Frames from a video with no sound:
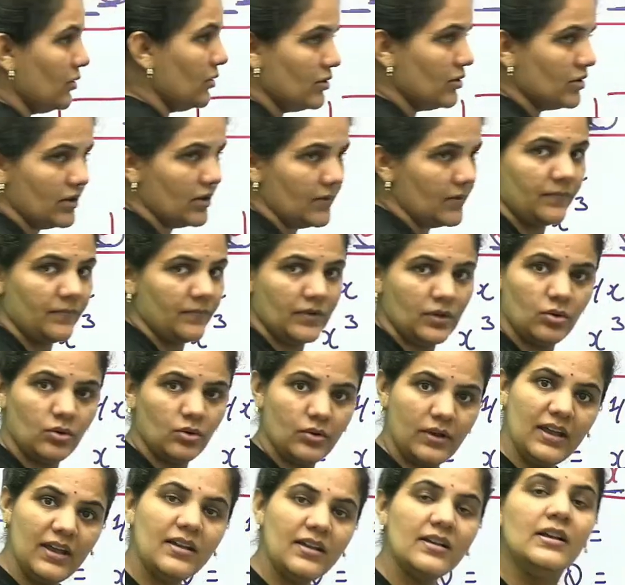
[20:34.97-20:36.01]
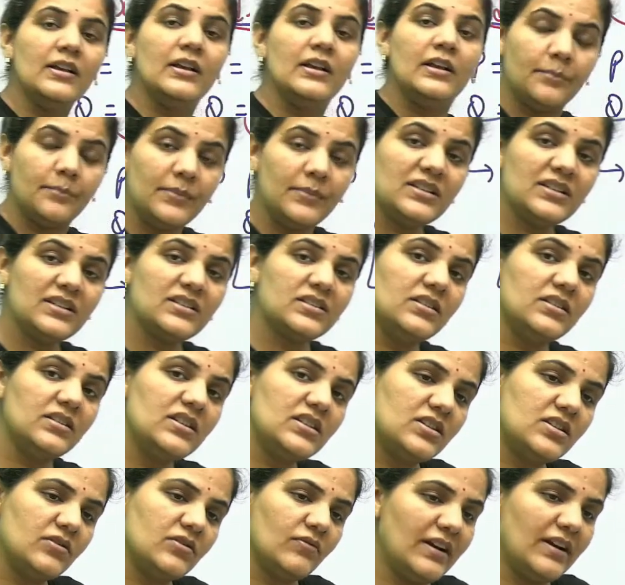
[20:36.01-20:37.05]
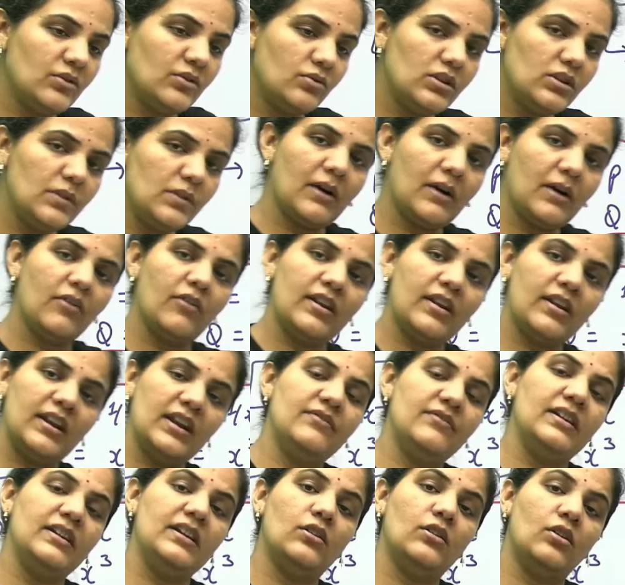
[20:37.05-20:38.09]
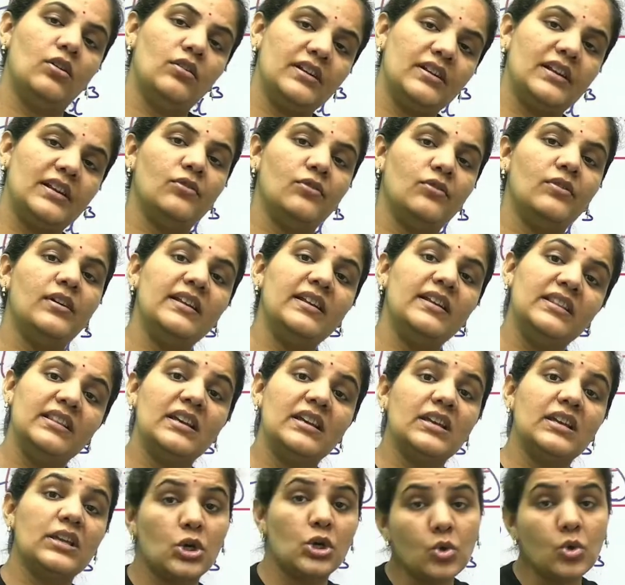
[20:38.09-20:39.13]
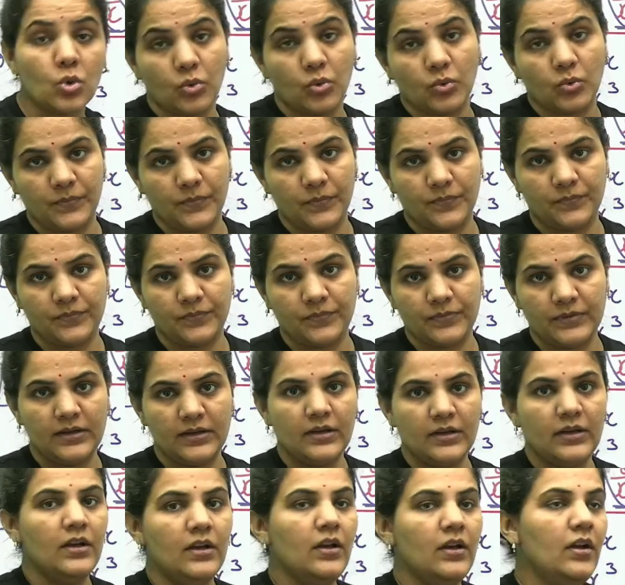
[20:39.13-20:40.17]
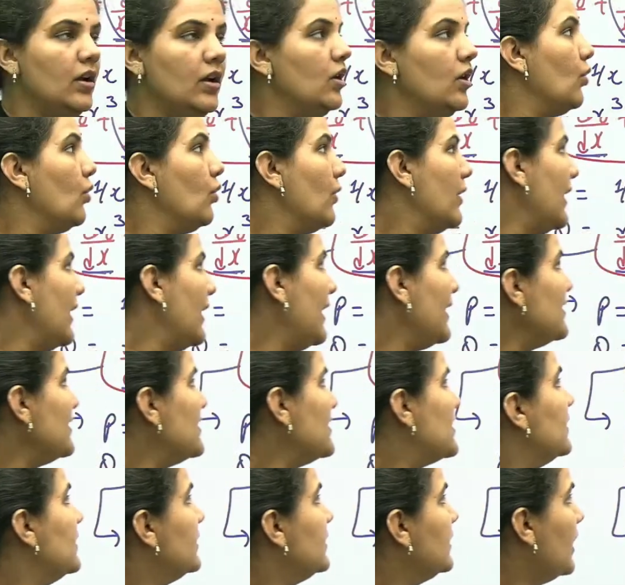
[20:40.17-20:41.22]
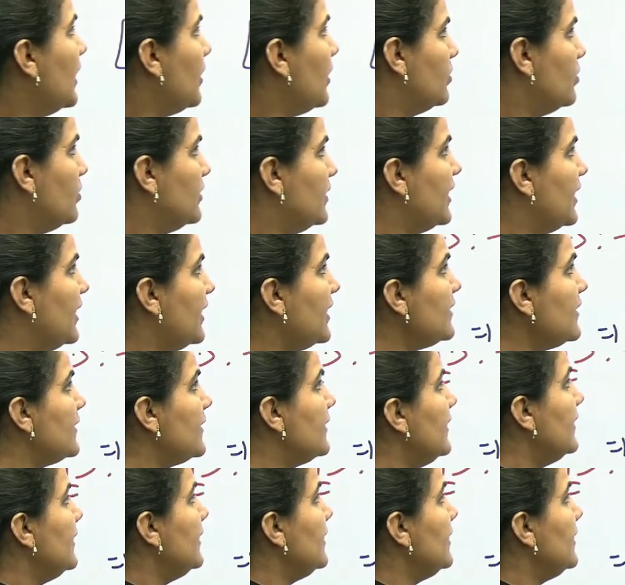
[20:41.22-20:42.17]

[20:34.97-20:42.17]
solution. Okay, means this y to the power n will not included in the q. Okay guys, now done.